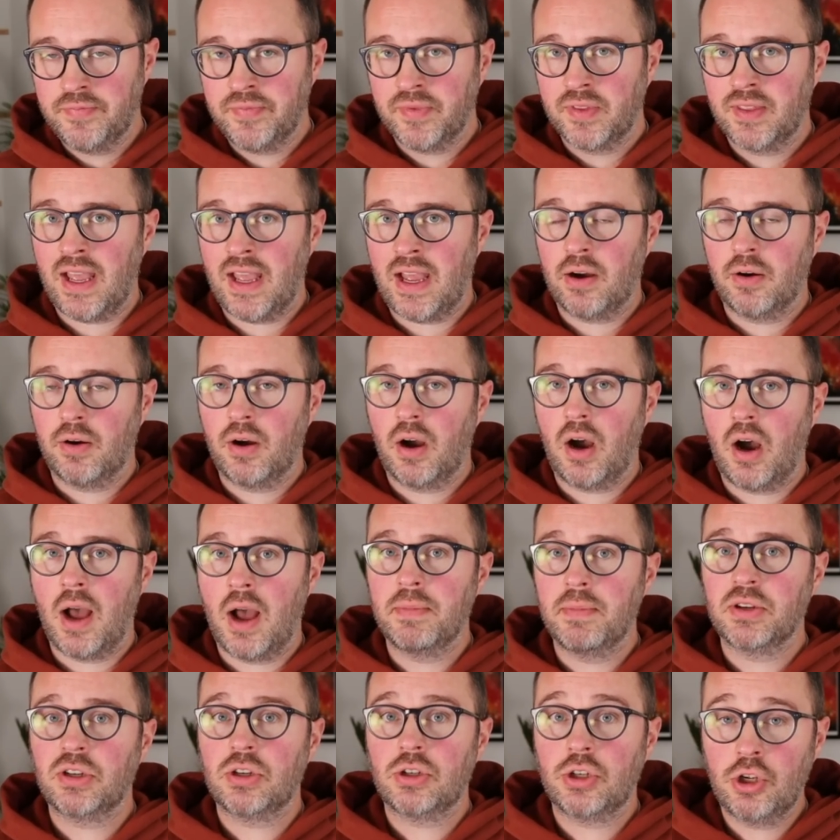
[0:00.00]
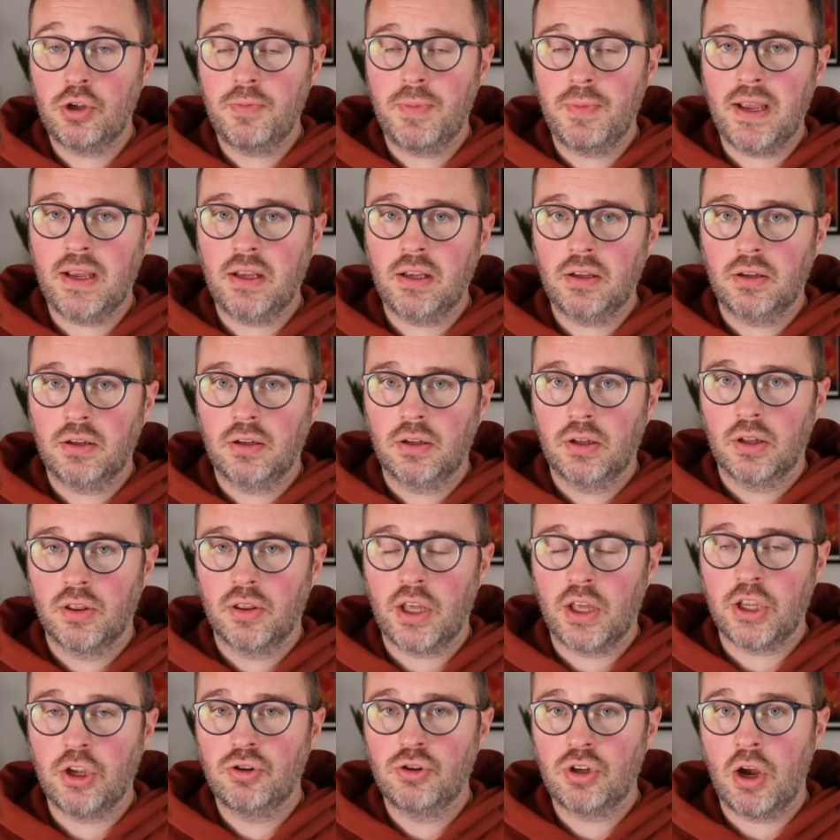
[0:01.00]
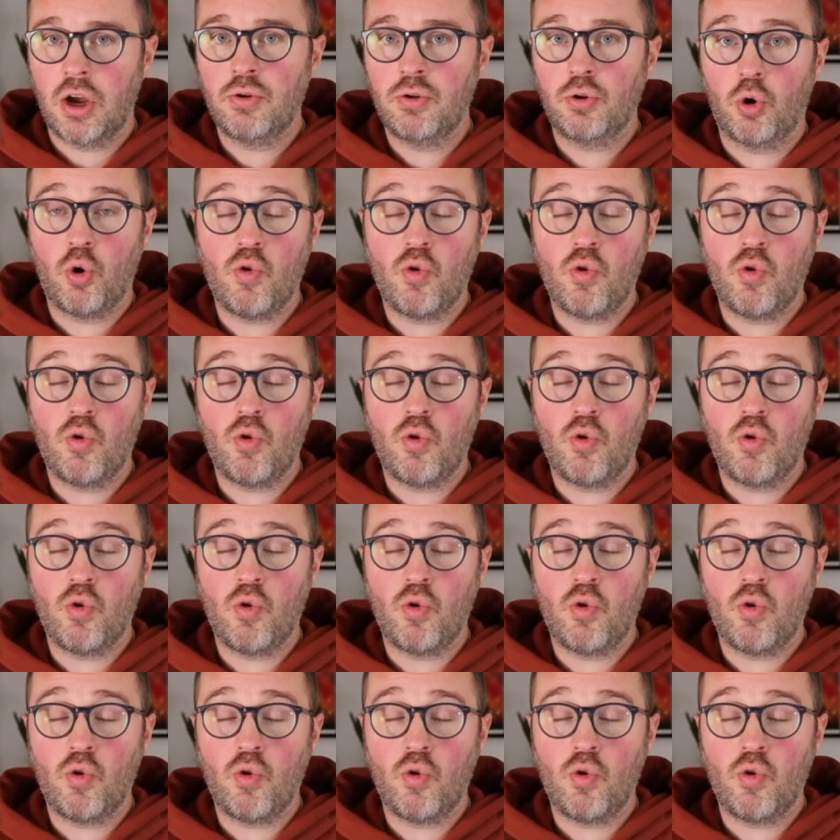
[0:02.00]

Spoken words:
Now, I'm assuming that you don't